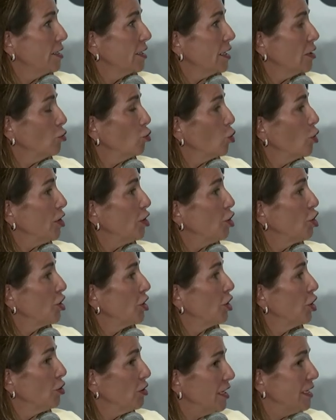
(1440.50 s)
in which
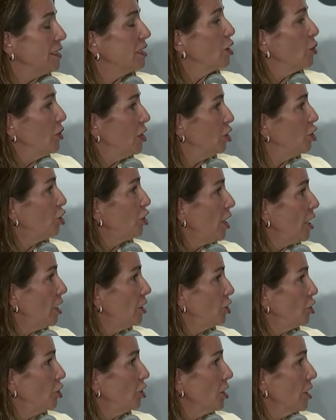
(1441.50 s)
there needs to be a
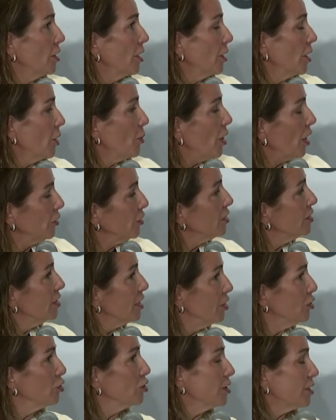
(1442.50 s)
change about this
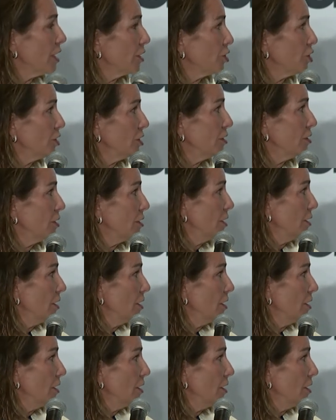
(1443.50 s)
intersection